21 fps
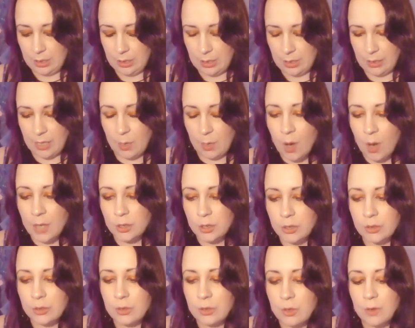They want you
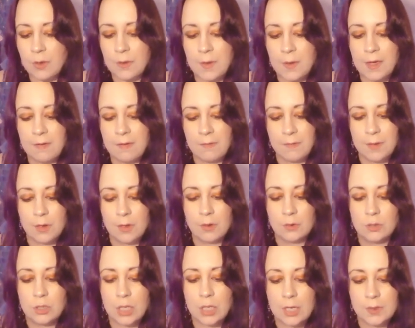to know that they feel
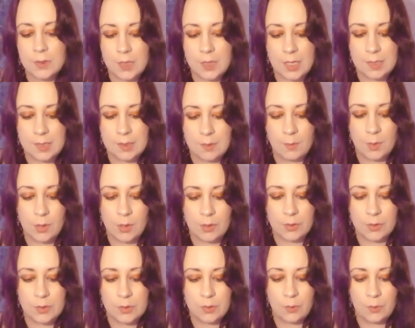just as
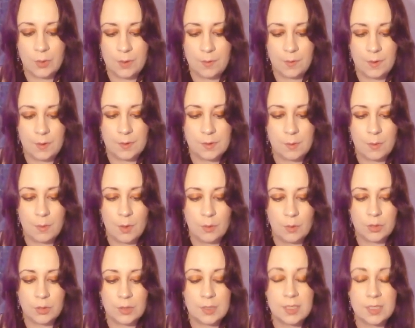immersed within these
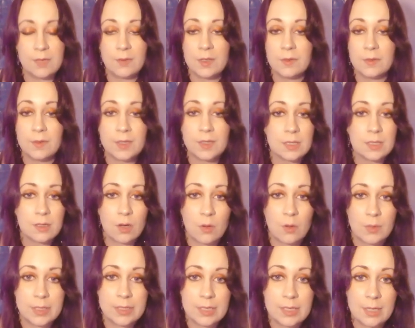emotions, even if it doesn't
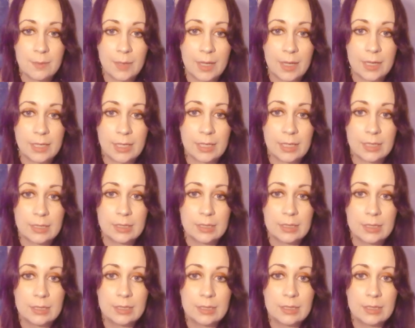always seem like it.
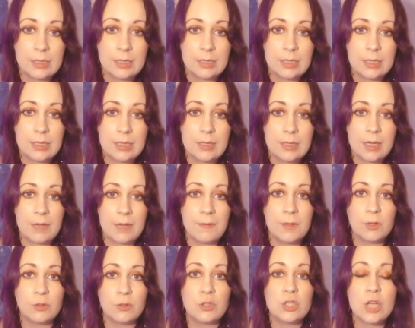They
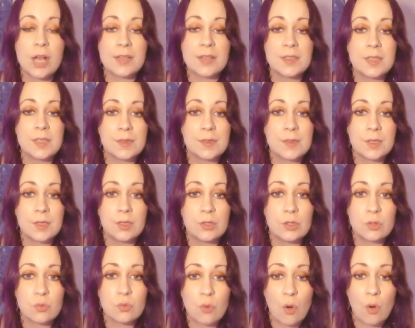feel just as
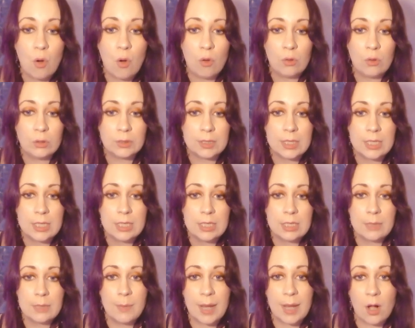controlled
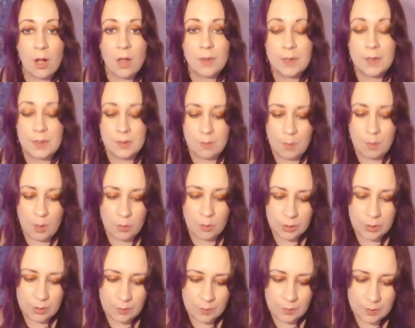by all these
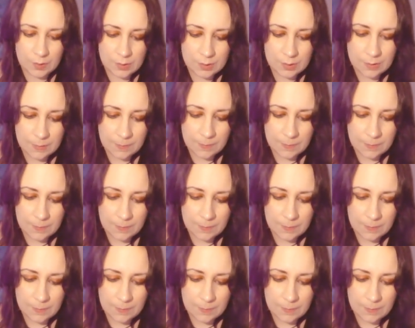emotions.